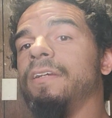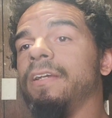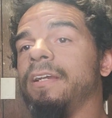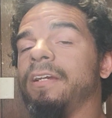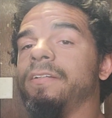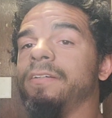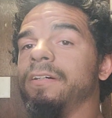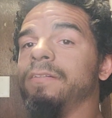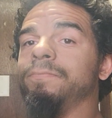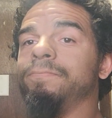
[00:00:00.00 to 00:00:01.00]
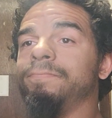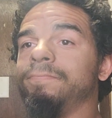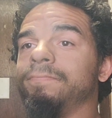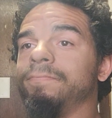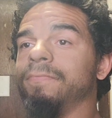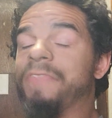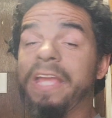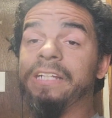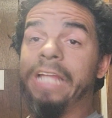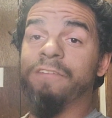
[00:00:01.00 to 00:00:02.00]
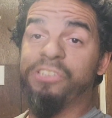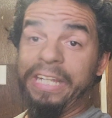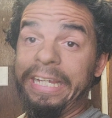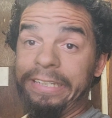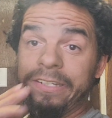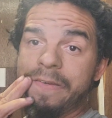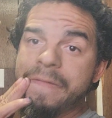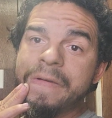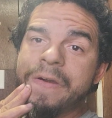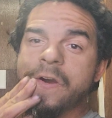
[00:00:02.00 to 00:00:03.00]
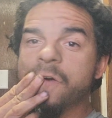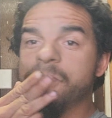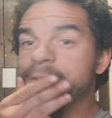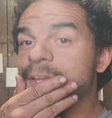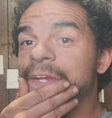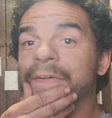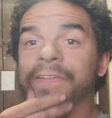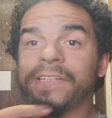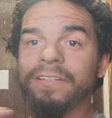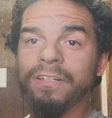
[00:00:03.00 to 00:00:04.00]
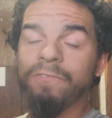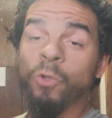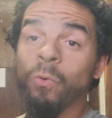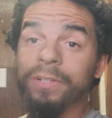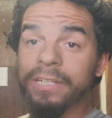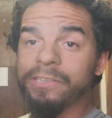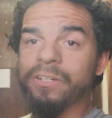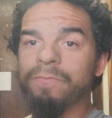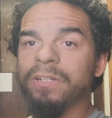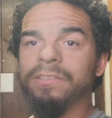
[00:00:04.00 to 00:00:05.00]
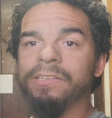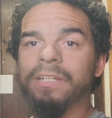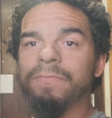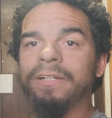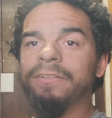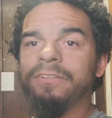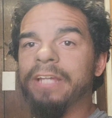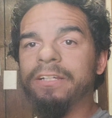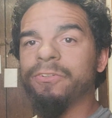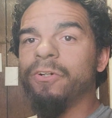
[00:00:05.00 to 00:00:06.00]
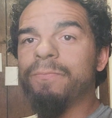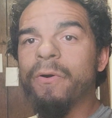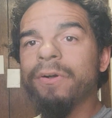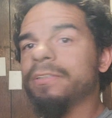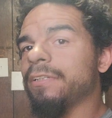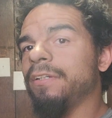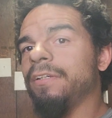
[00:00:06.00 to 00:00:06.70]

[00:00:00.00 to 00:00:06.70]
And things I've seen over the years of doing these transmissions. I mean, you take two apart.